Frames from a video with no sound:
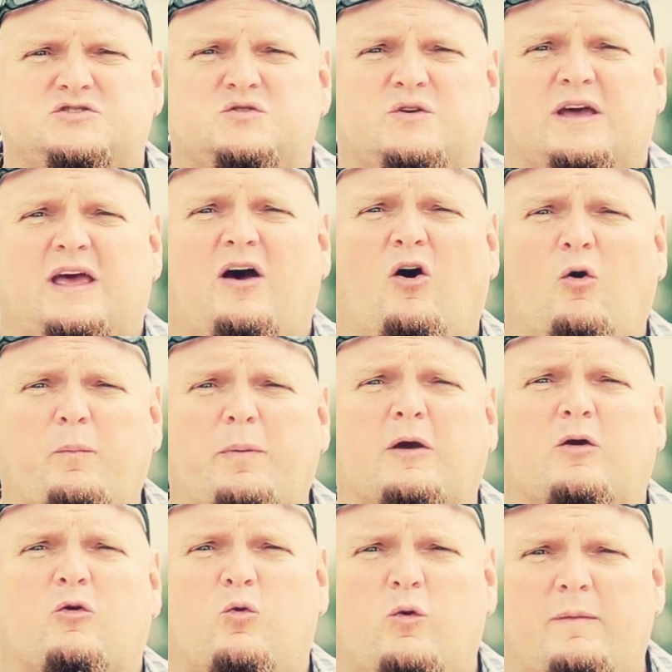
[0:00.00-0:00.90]
to
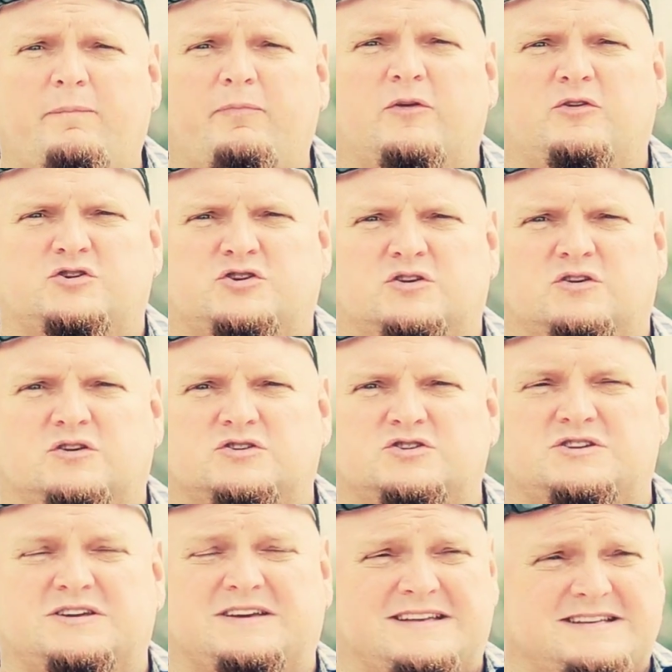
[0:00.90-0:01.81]
help equip the
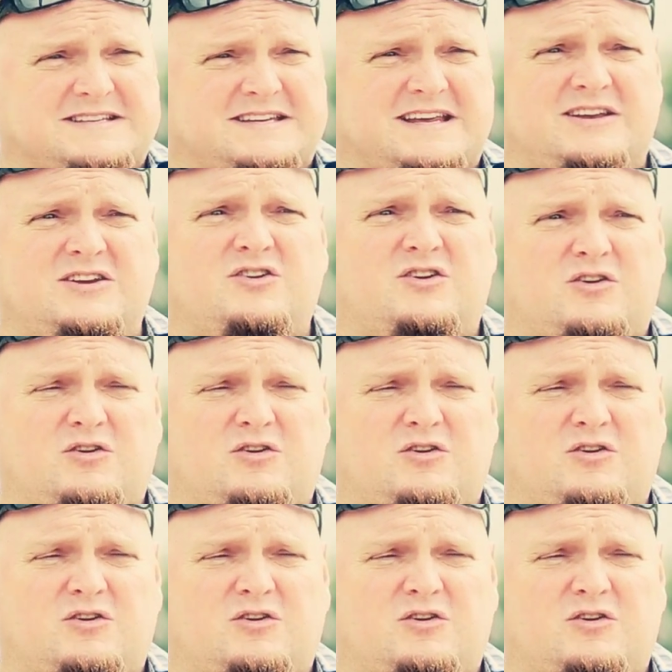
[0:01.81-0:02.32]
church to continue